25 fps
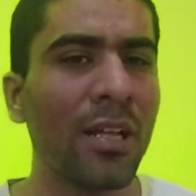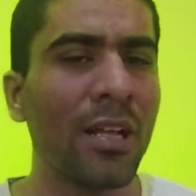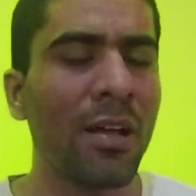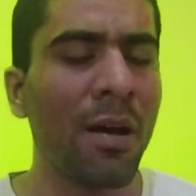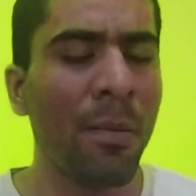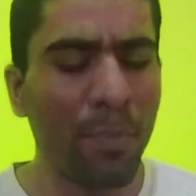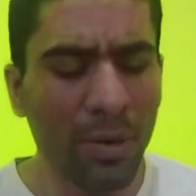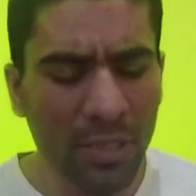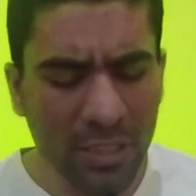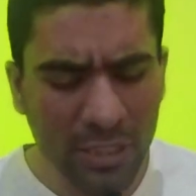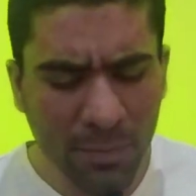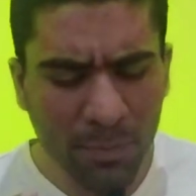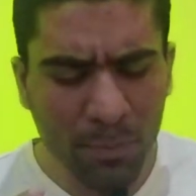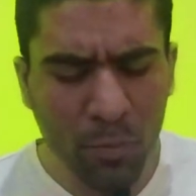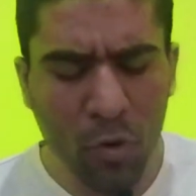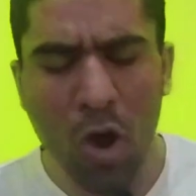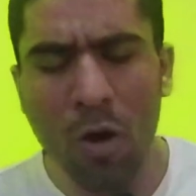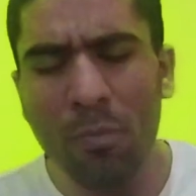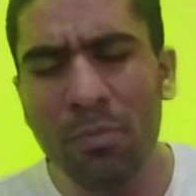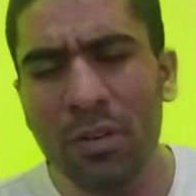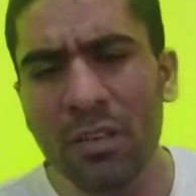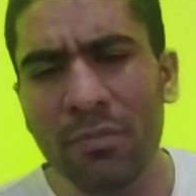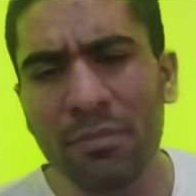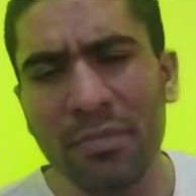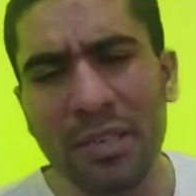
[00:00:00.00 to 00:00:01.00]
But the
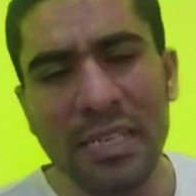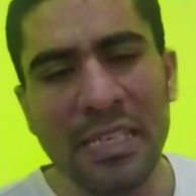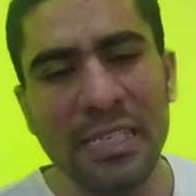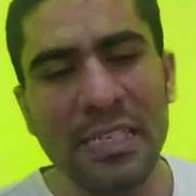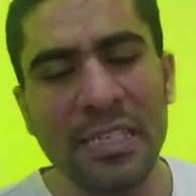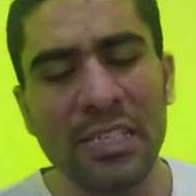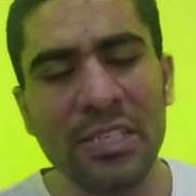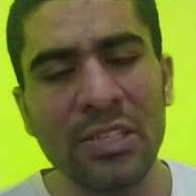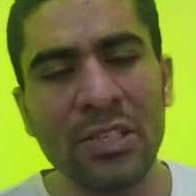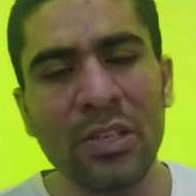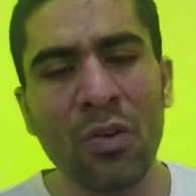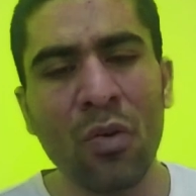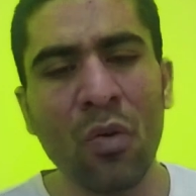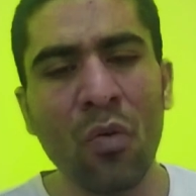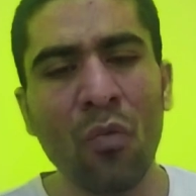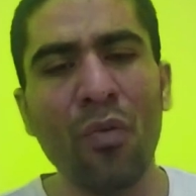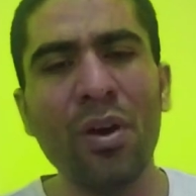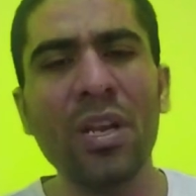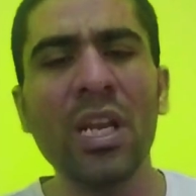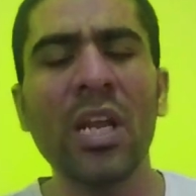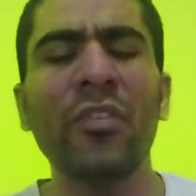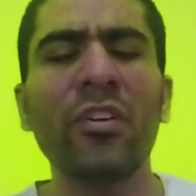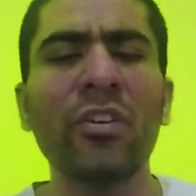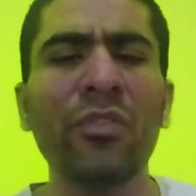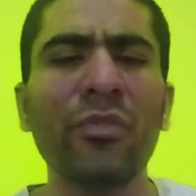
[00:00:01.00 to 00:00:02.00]
problem is,
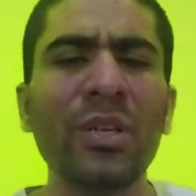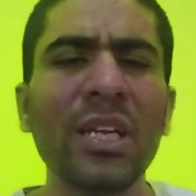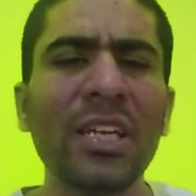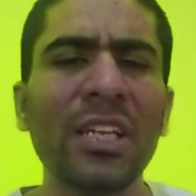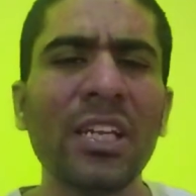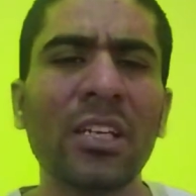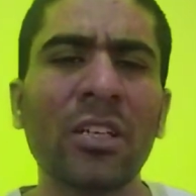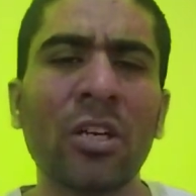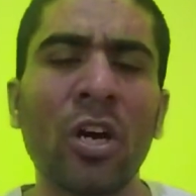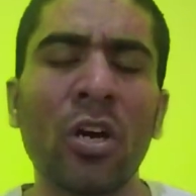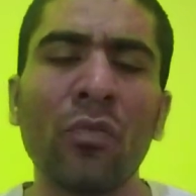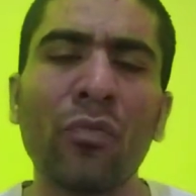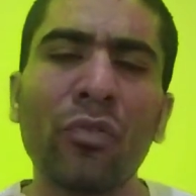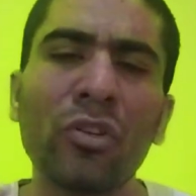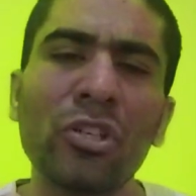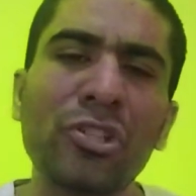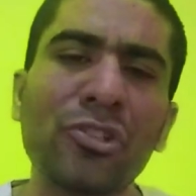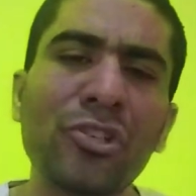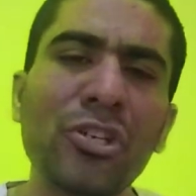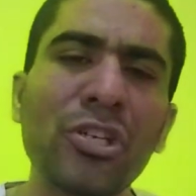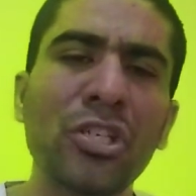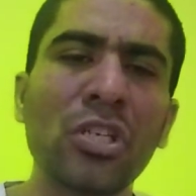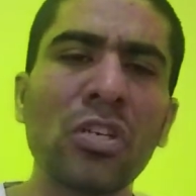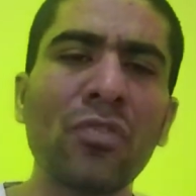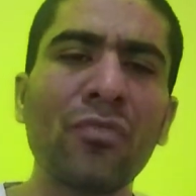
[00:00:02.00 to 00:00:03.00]
whenever we are in a
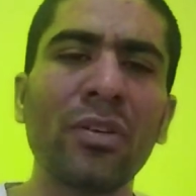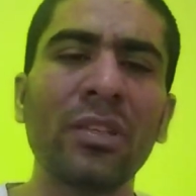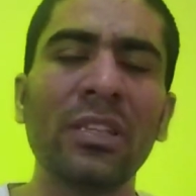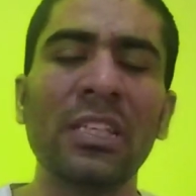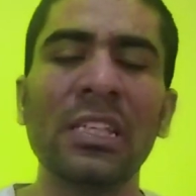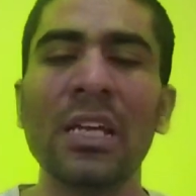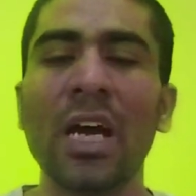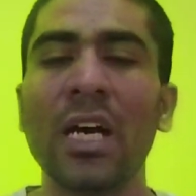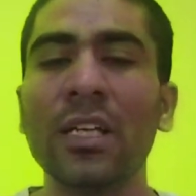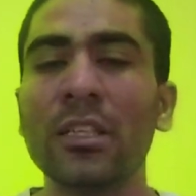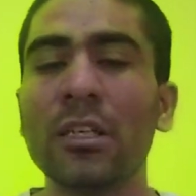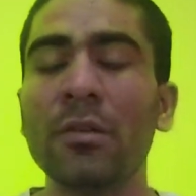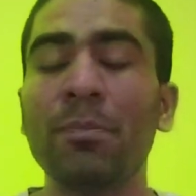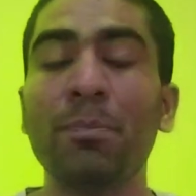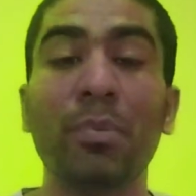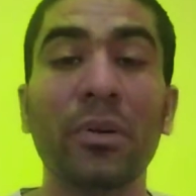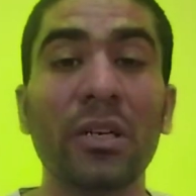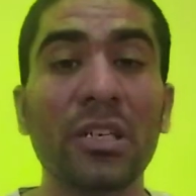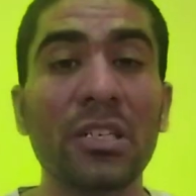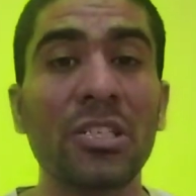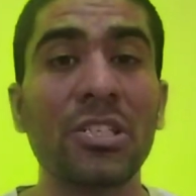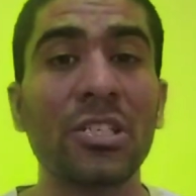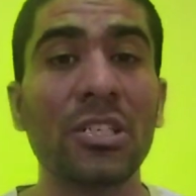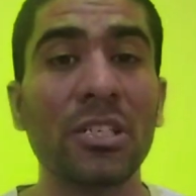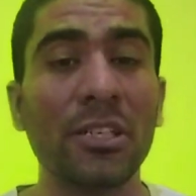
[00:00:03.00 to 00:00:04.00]
conversation with the other
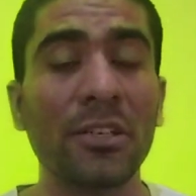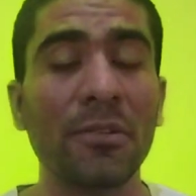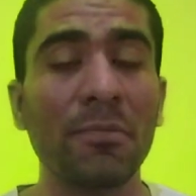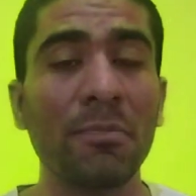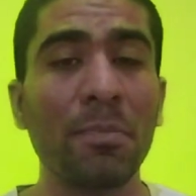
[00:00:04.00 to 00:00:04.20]
person,